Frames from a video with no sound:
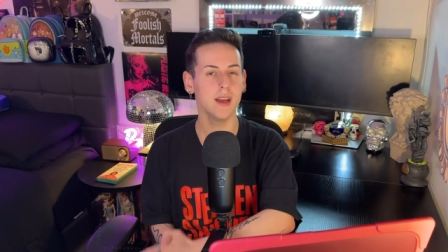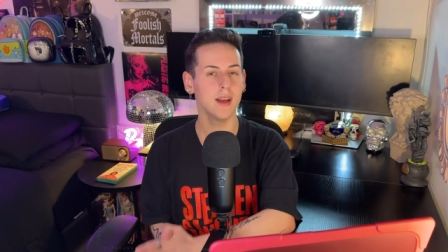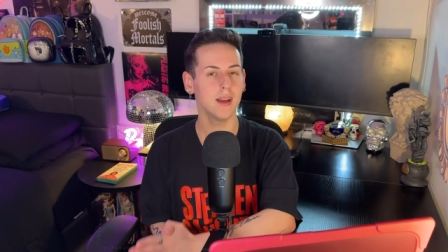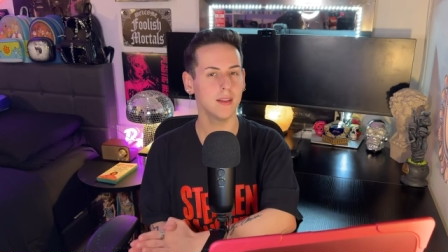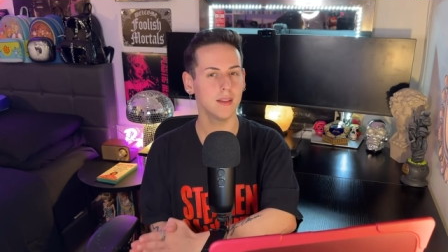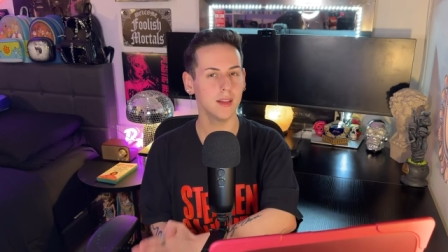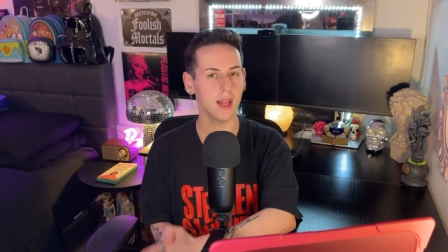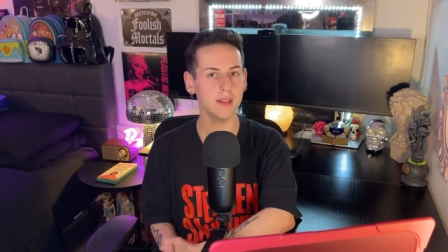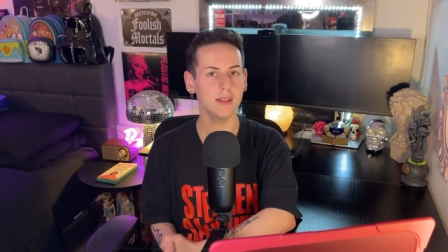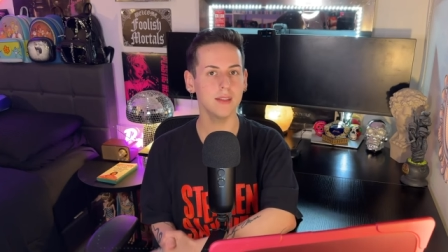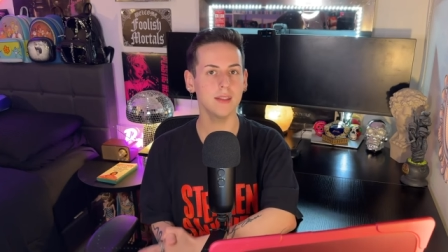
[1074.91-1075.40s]

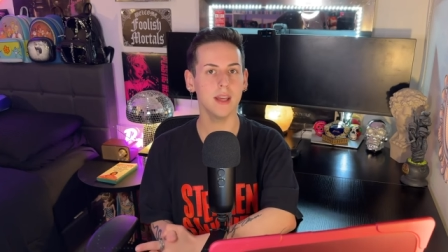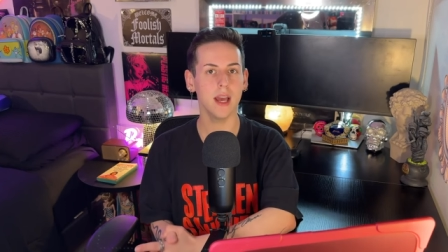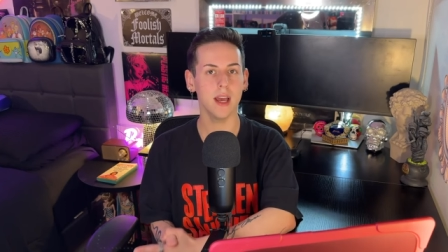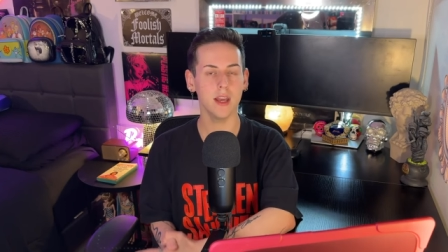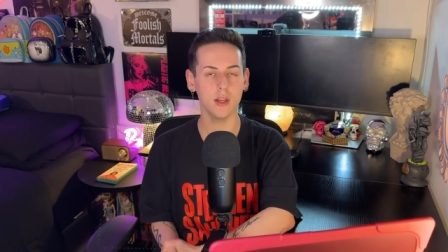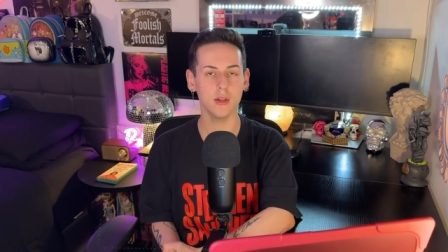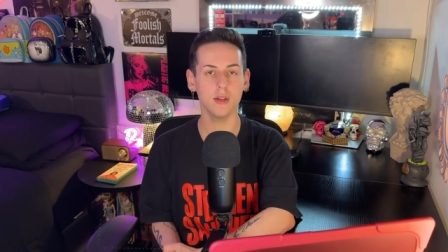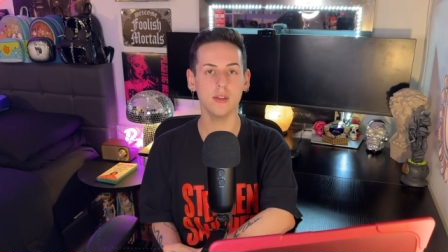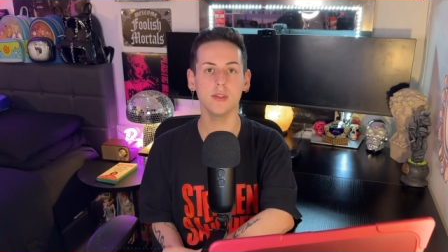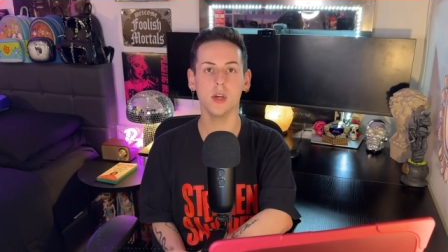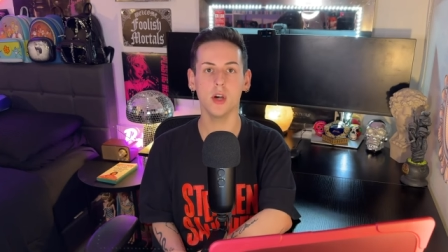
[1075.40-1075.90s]
let's get
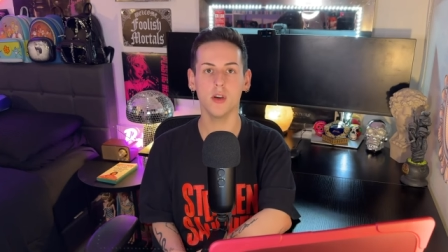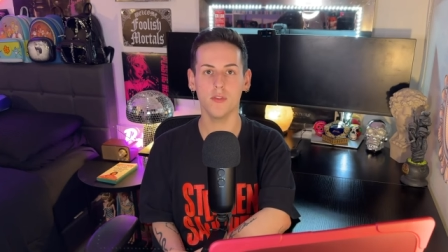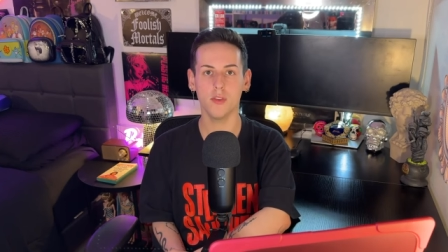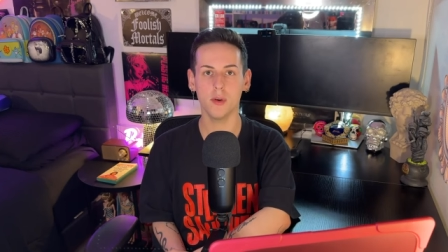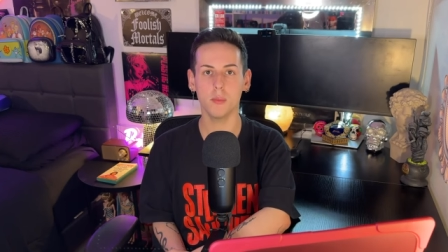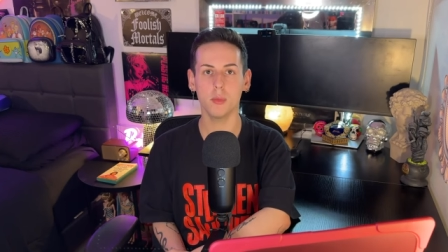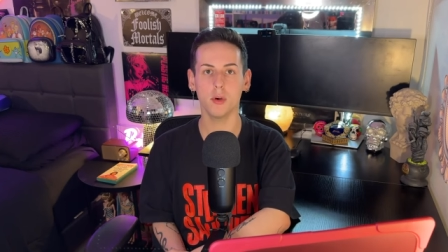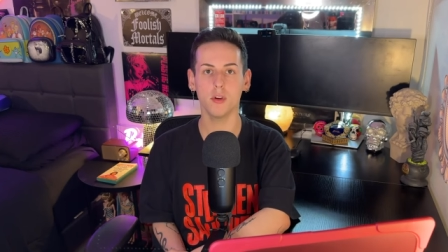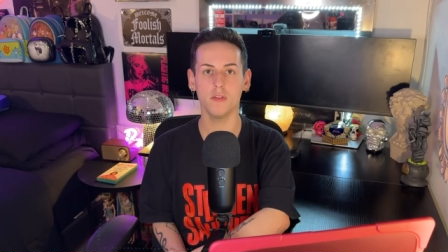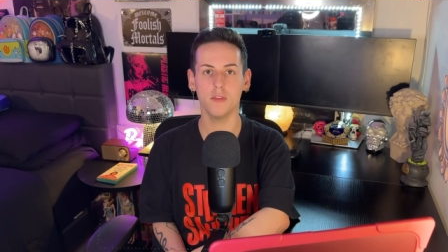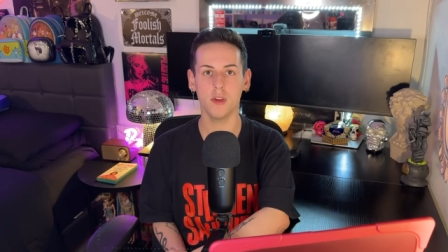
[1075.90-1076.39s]
yourself a
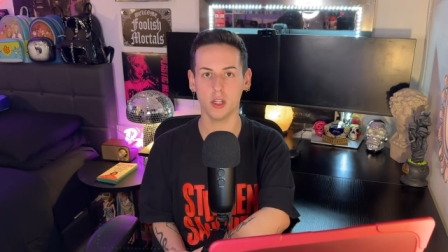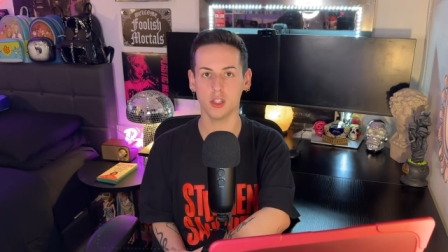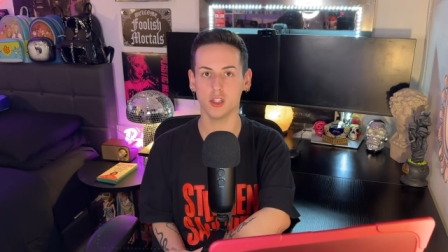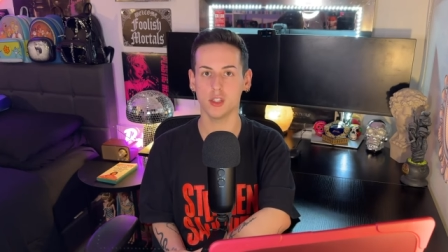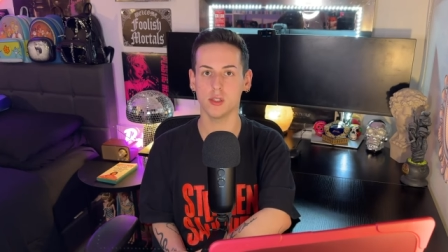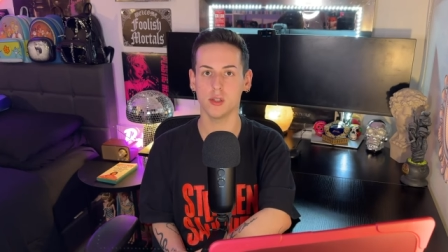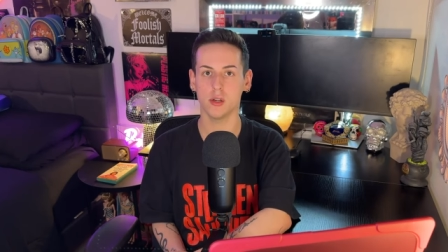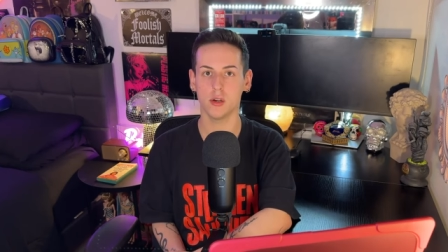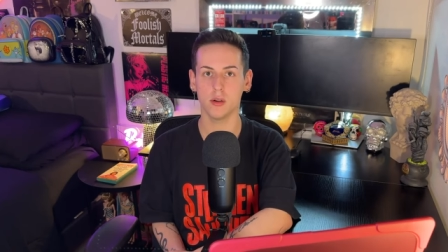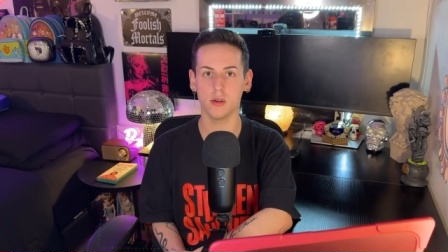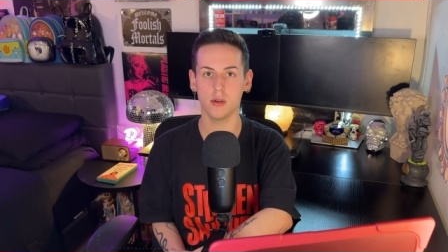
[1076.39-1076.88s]

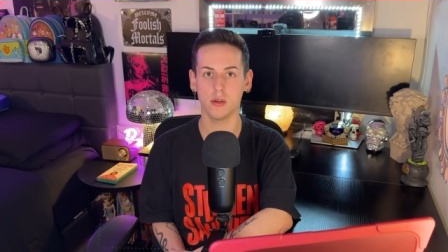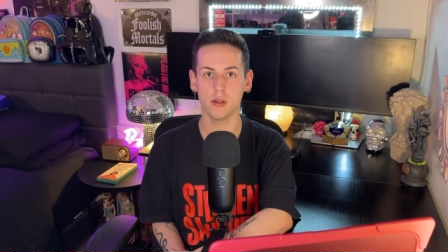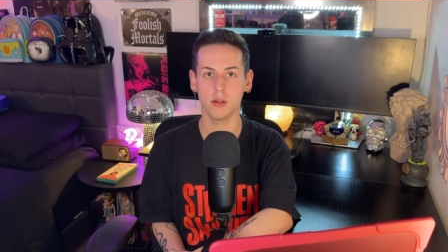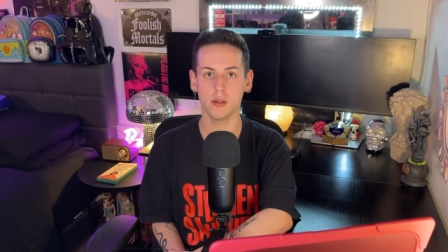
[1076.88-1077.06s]
professional,